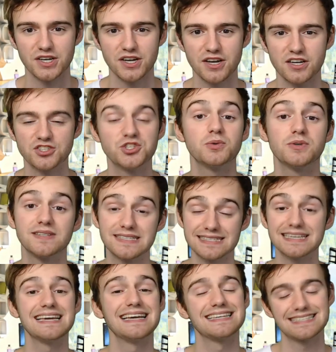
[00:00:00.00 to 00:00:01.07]
so you can
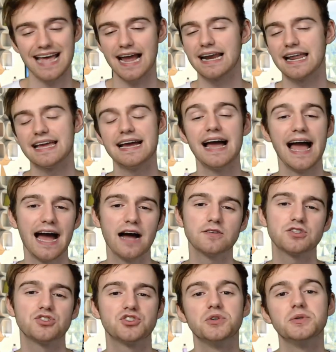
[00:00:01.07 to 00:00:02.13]
see exactly how to
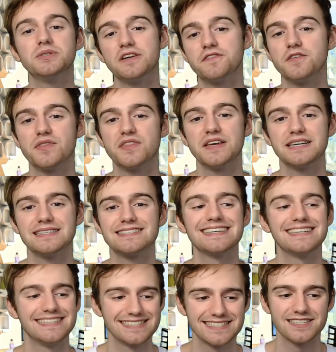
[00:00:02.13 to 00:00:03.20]
do different things
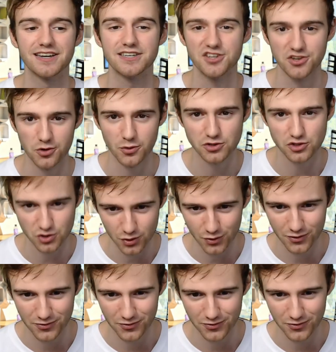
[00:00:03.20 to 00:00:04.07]
inside your tour.